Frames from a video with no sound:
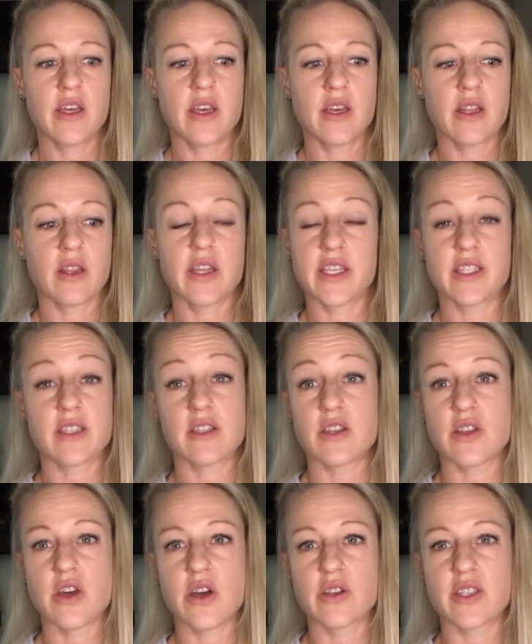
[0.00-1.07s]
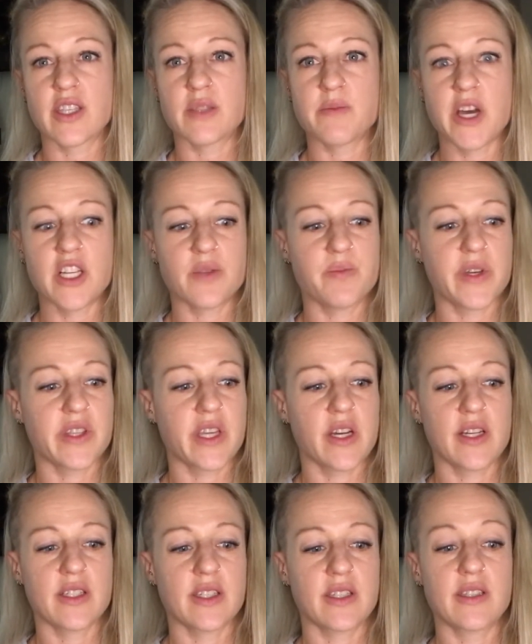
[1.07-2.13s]
listen to those as much, but there
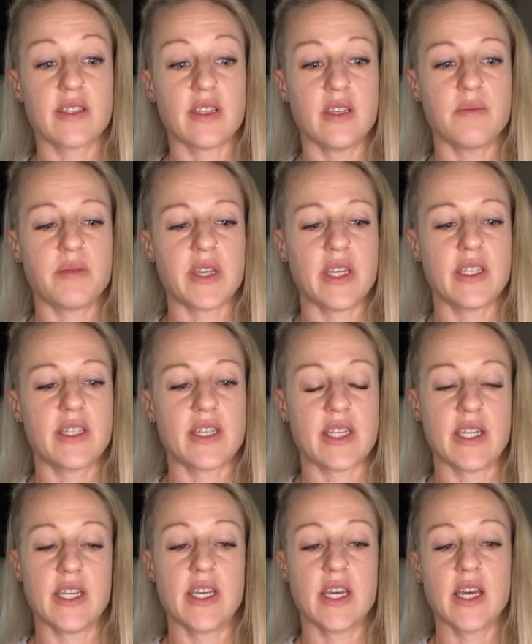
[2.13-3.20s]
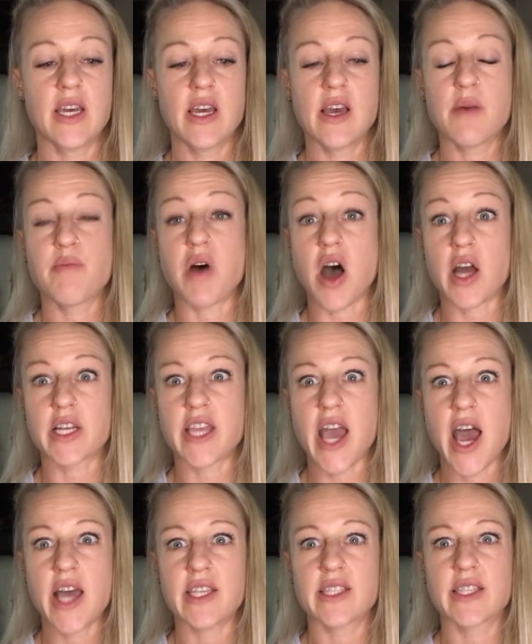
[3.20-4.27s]
is a CPT
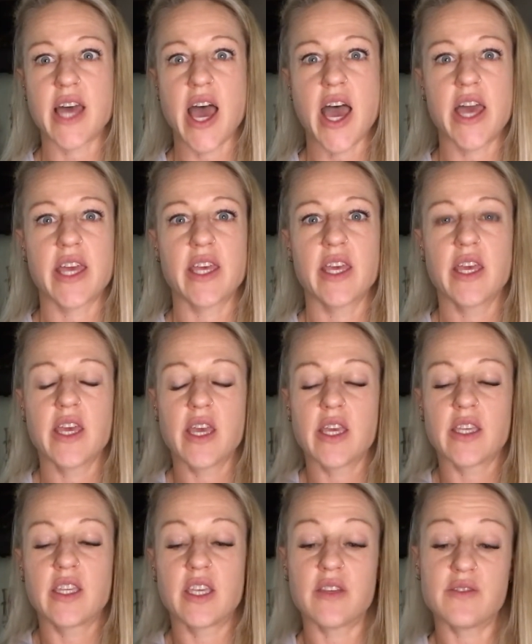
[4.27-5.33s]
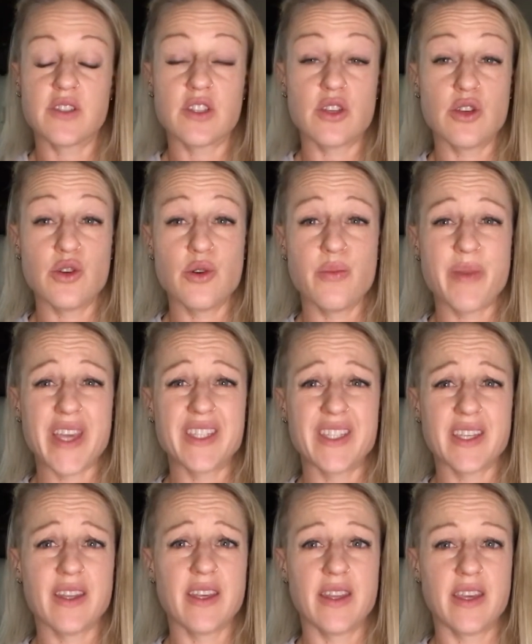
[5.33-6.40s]
podcast that gives you
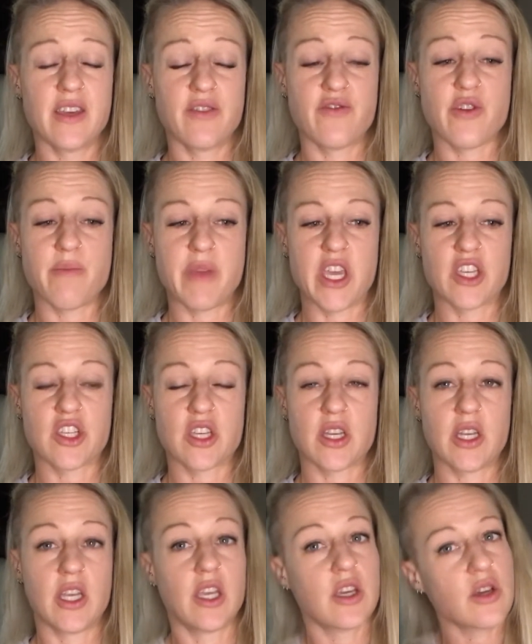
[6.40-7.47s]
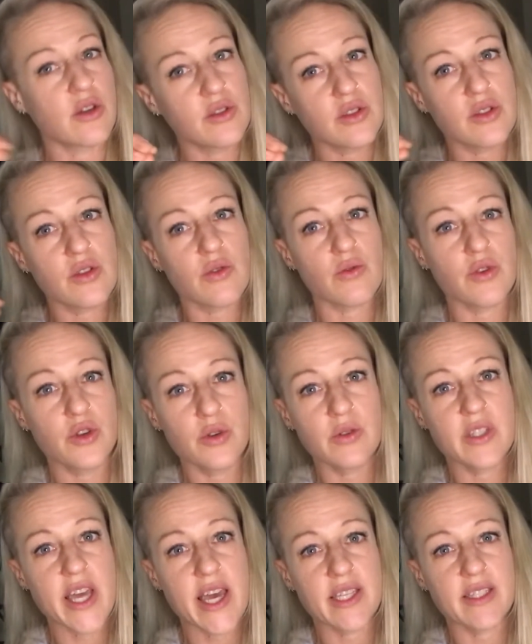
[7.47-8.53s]
basically the information. He goes through
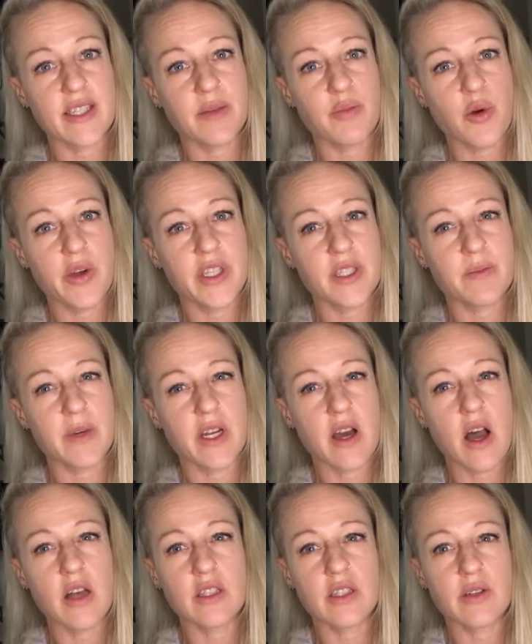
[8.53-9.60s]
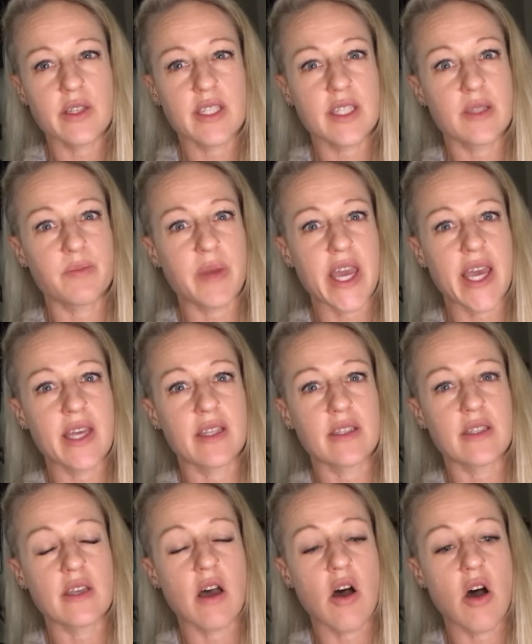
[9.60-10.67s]
testing points, but it also
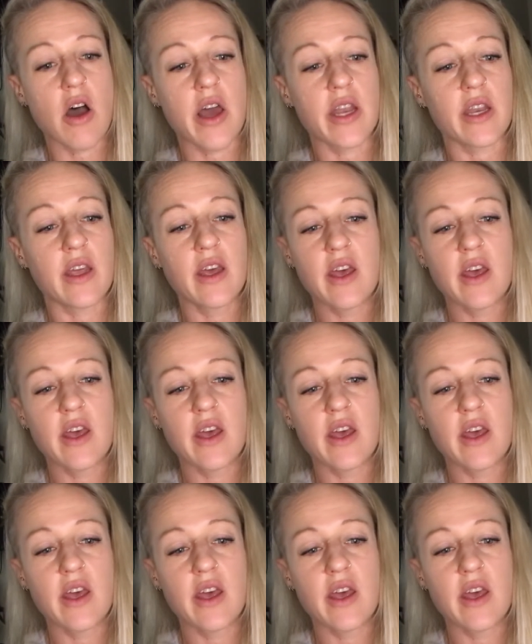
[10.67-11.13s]
expands on